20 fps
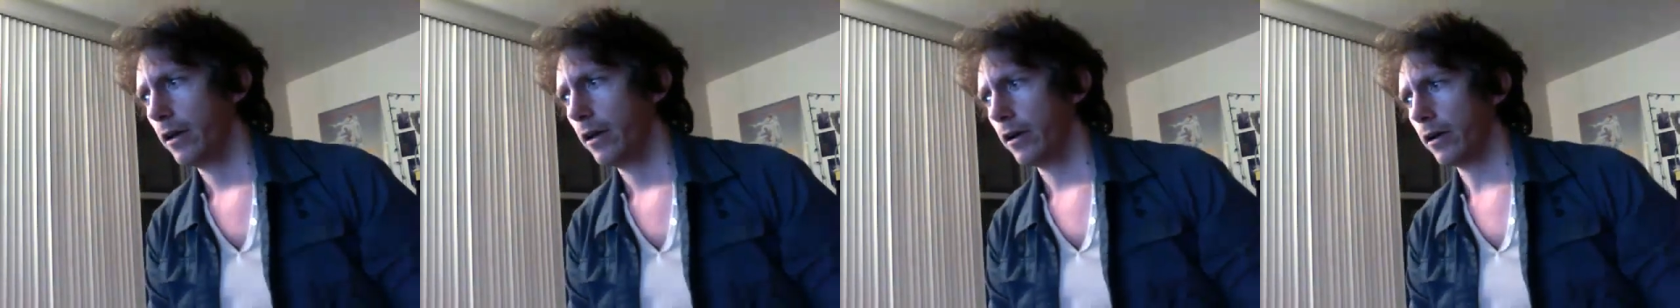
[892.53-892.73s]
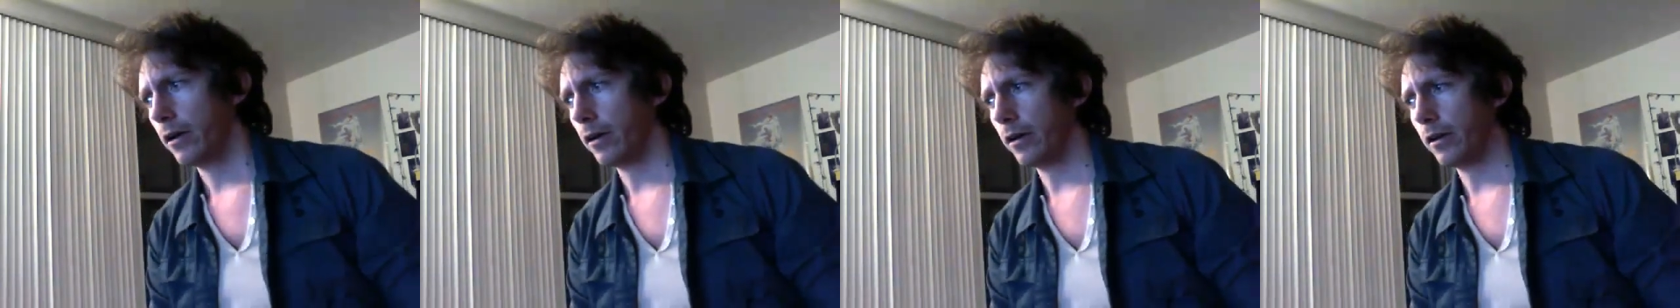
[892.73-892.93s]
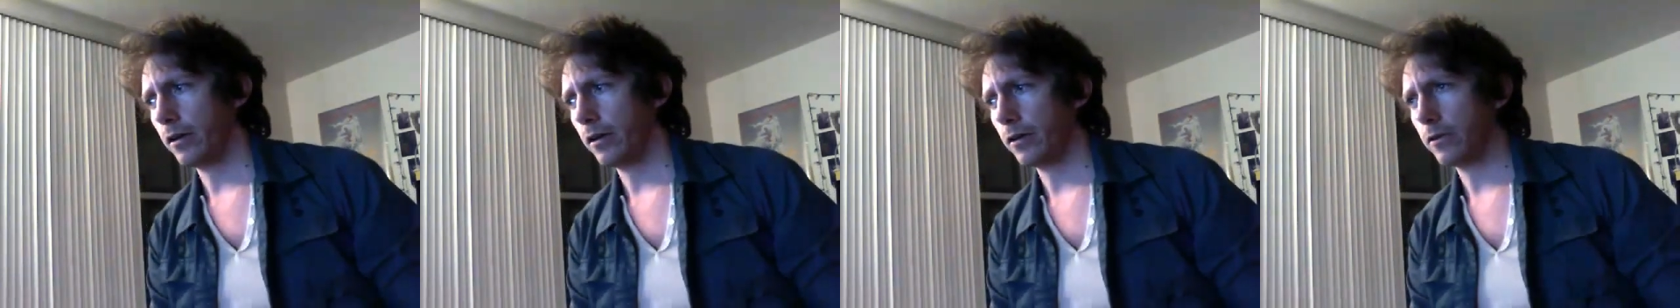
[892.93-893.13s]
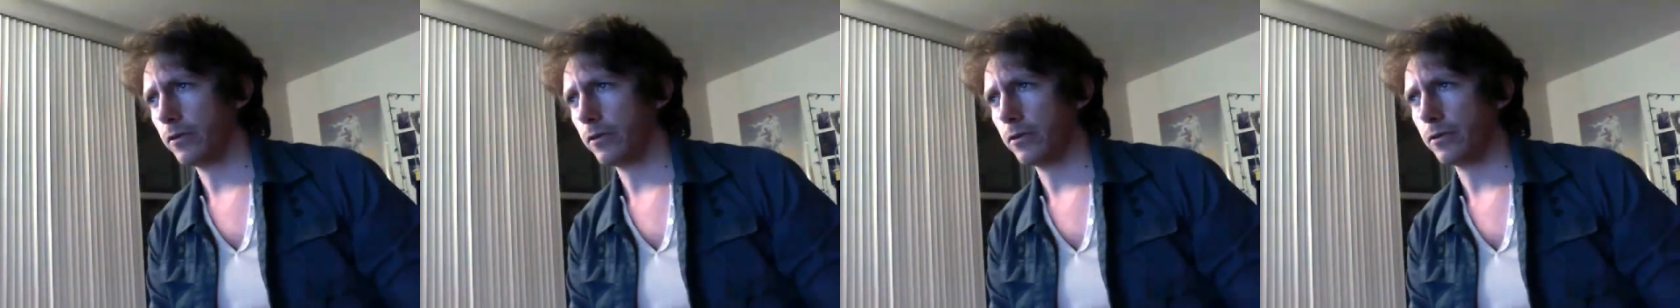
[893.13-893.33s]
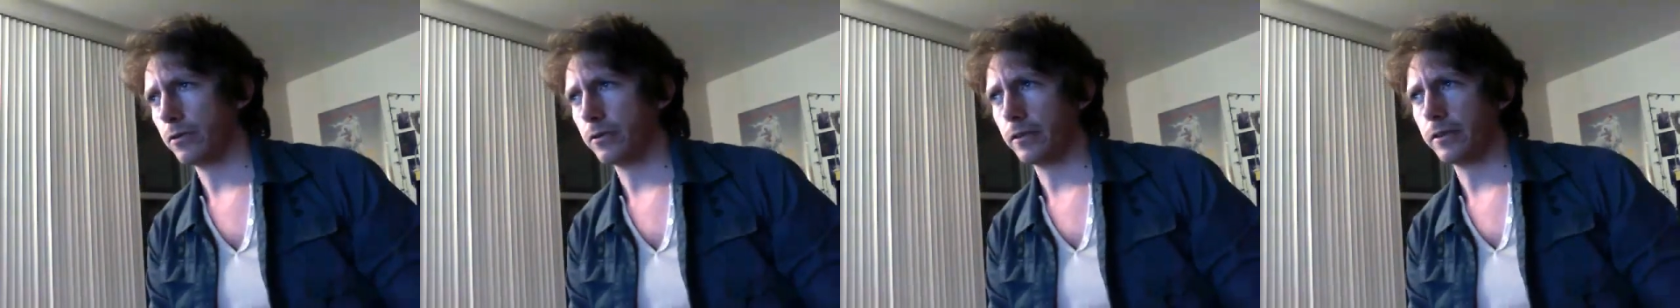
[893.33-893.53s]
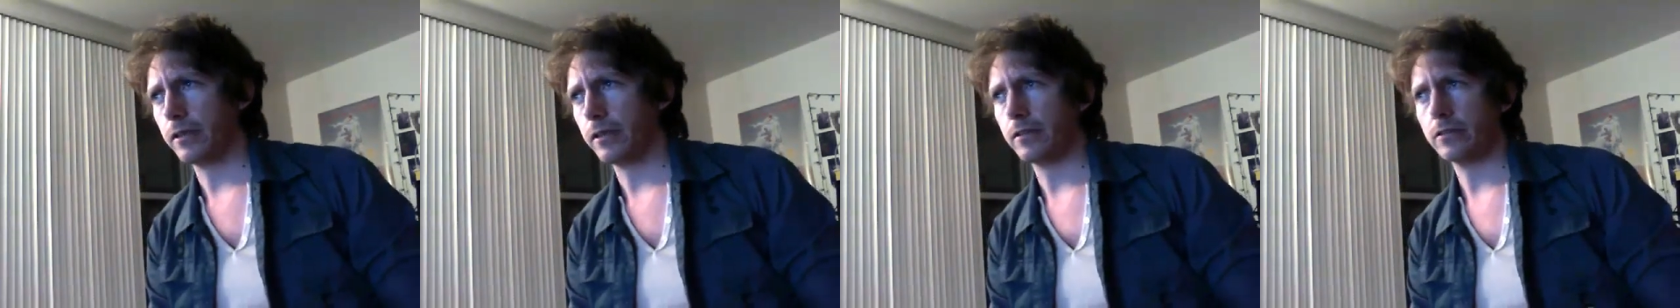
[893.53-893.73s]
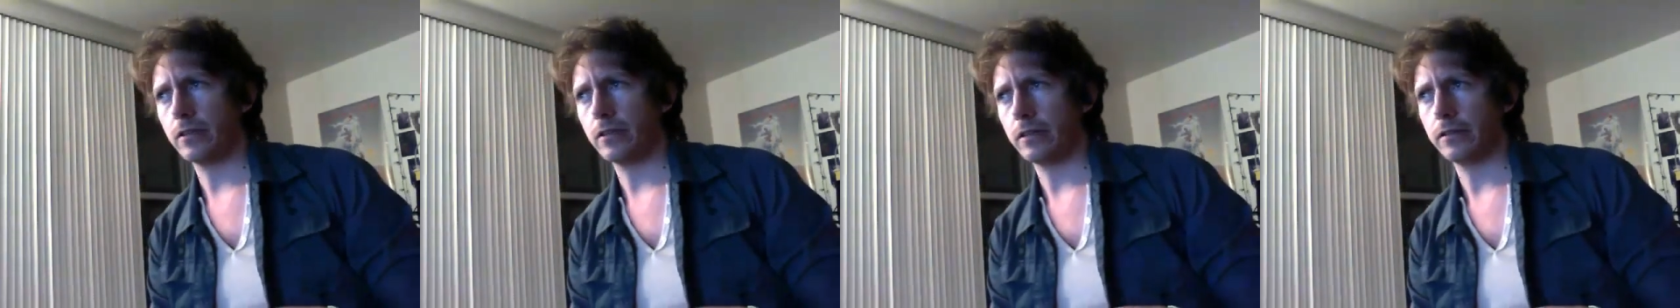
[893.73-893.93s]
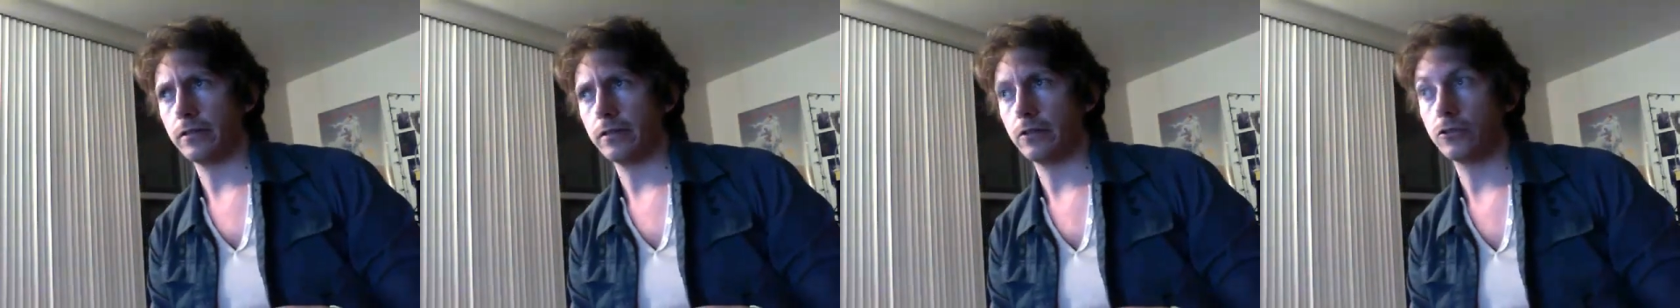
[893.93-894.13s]
or things
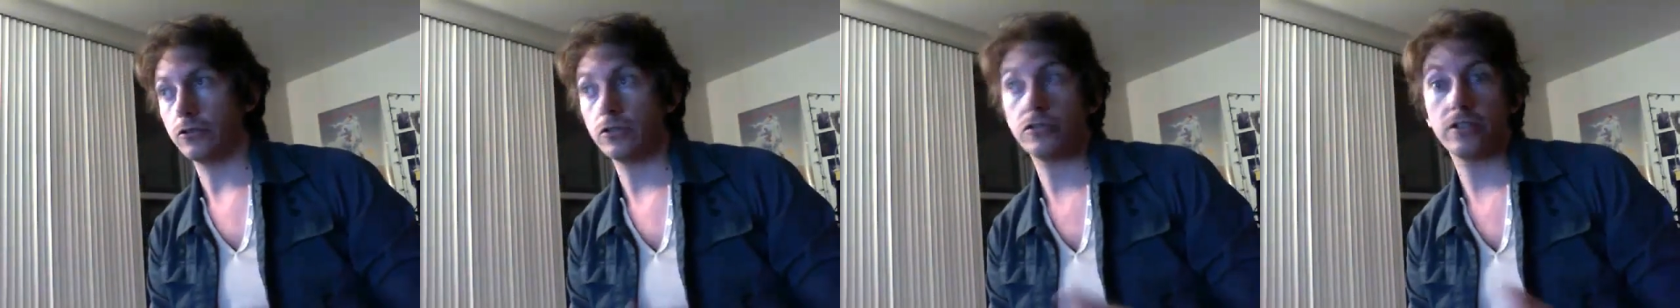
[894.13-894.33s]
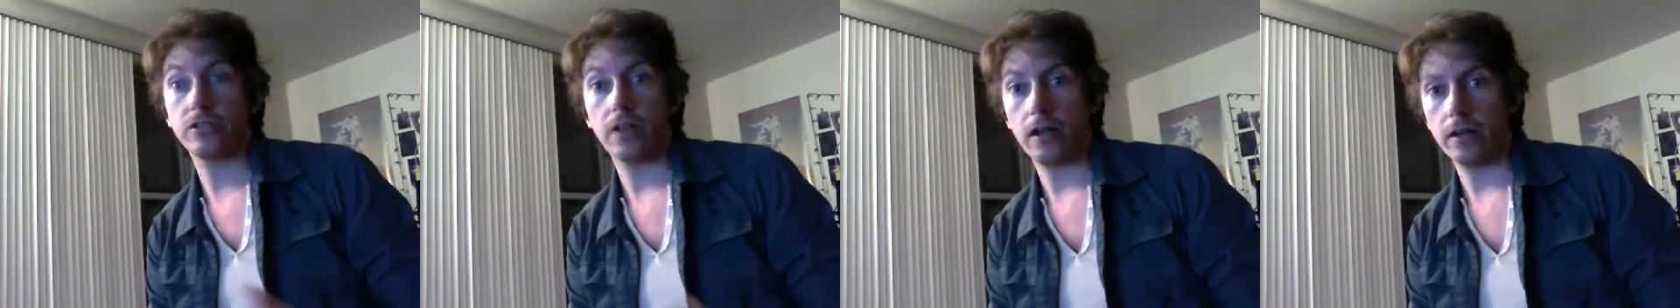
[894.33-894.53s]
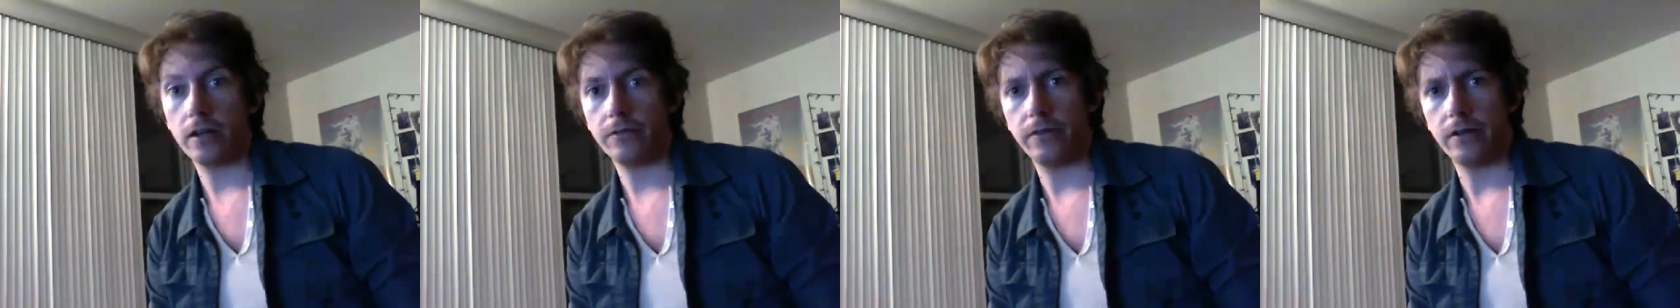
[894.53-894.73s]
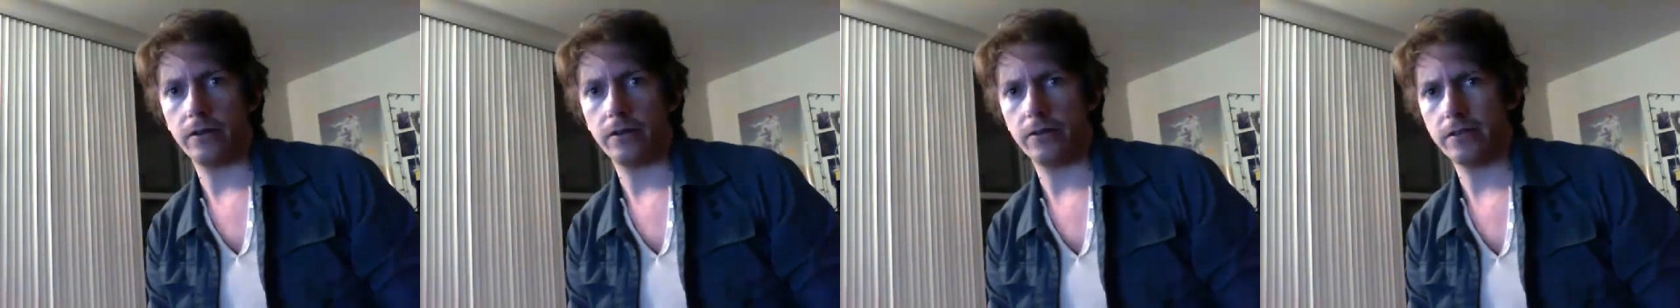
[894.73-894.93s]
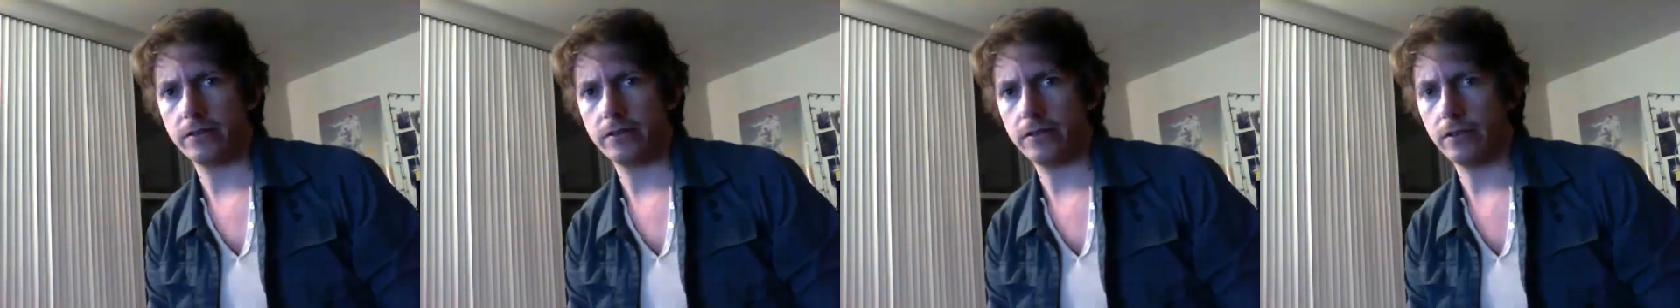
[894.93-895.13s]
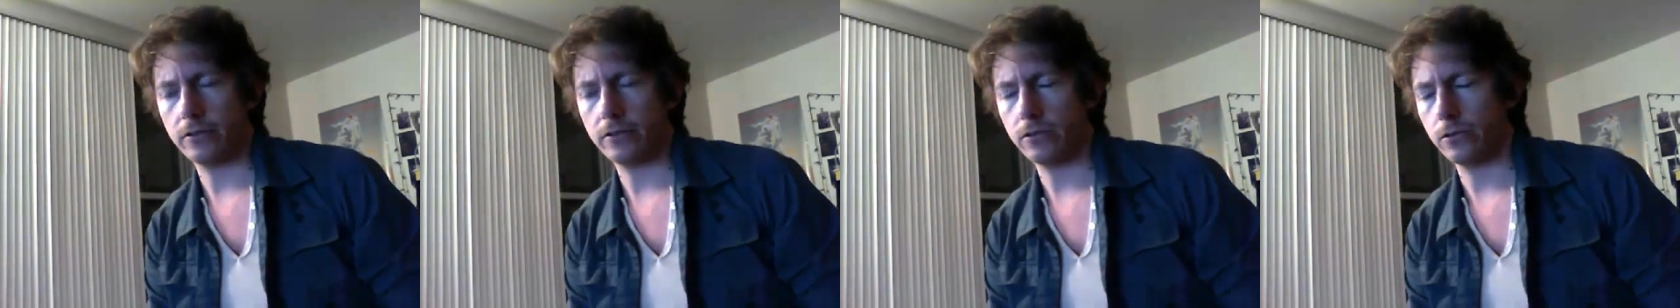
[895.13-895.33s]
like there's a sock vendor that sells